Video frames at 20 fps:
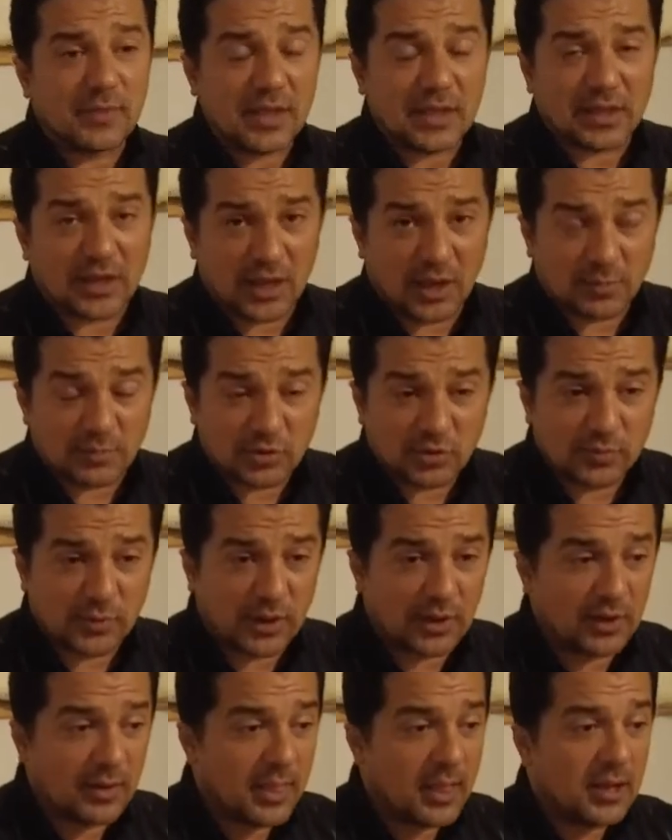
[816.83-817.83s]
came to
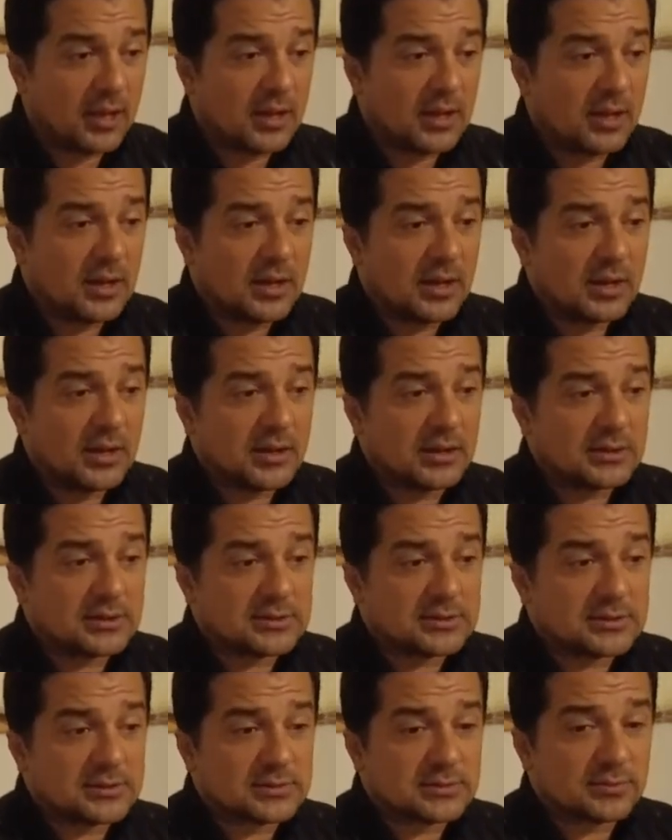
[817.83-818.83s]
me,
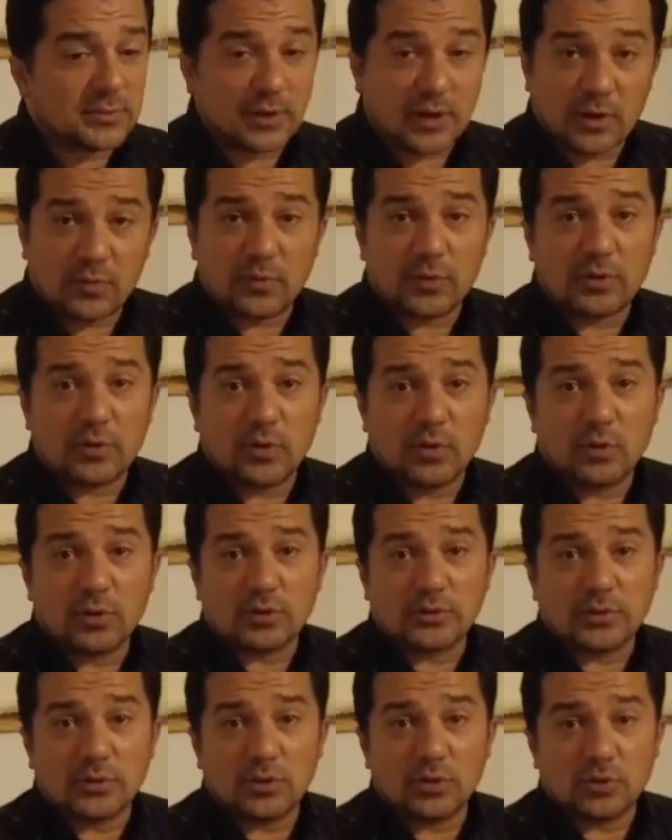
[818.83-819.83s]
is what I want to call
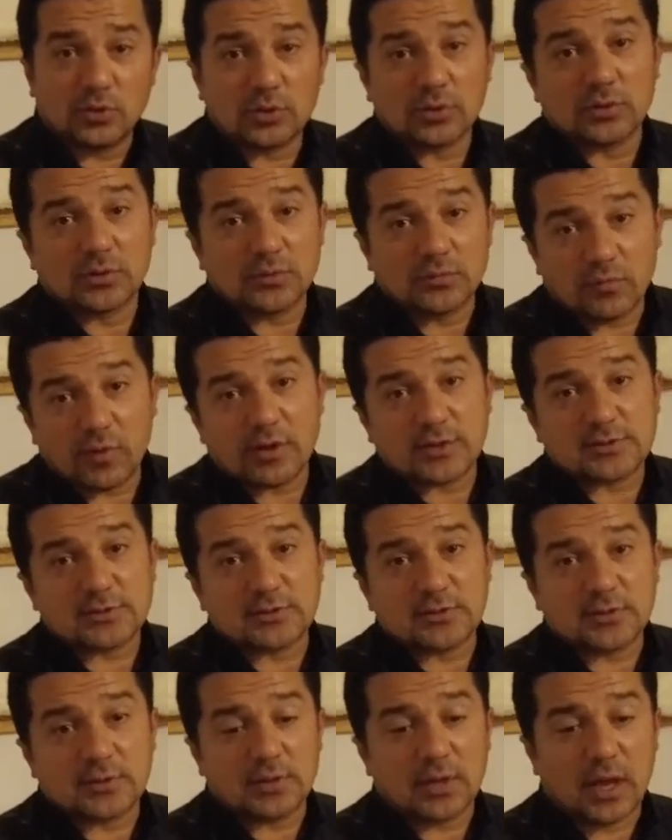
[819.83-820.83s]
it, the utility
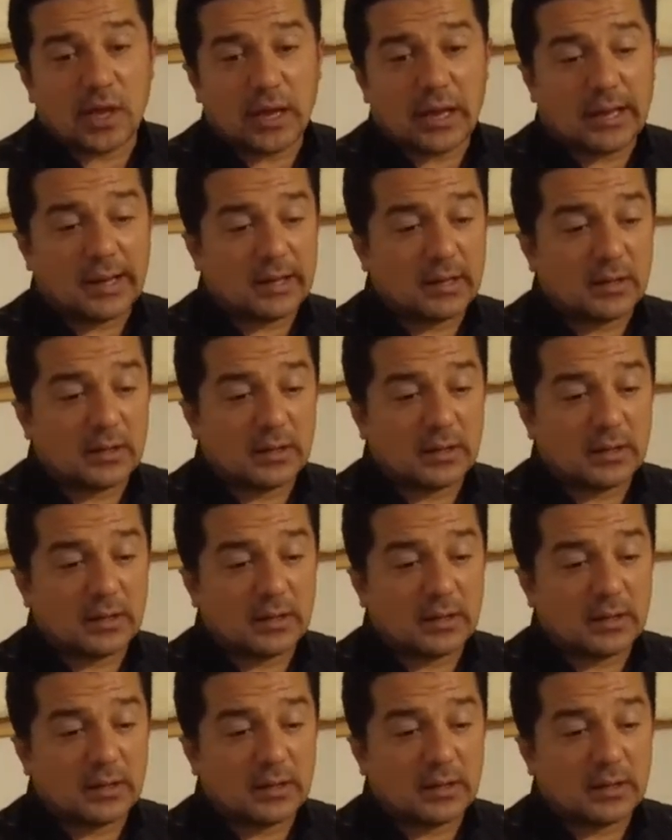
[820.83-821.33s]
vest, and